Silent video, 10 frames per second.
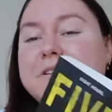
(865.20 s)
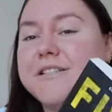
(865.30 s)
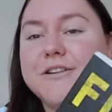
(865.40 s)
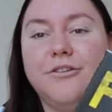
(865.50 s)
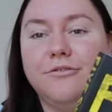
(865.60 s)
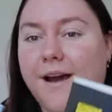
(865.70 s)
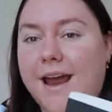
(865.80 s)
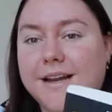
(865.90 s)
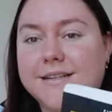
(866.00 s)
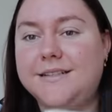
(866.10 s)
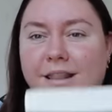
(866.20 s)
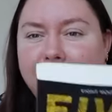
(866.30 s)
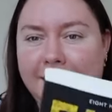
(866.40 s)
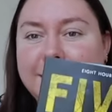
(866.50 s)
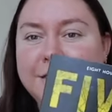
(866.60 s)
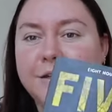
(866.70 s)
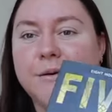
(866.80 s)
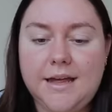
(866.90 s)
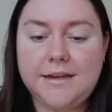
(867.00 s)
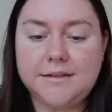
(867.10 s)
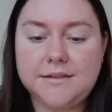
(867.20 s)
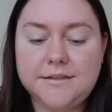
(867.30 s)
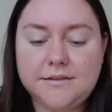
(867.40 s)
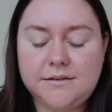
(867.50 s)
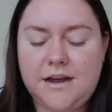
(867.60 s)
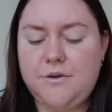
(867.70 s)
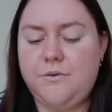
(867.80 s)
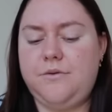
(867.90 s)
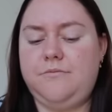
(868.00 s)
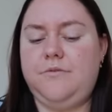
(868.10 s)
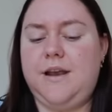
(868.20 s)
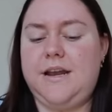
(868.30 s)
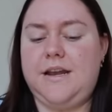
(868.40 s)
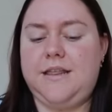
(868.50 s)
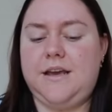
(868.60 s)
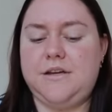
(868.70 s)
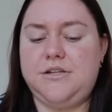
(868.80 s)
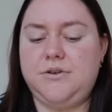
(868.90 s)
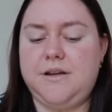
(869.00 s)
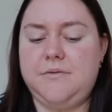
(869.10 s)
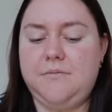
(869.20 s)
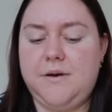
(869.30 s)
which is a great length. And I don't want to read anything I shouldn't,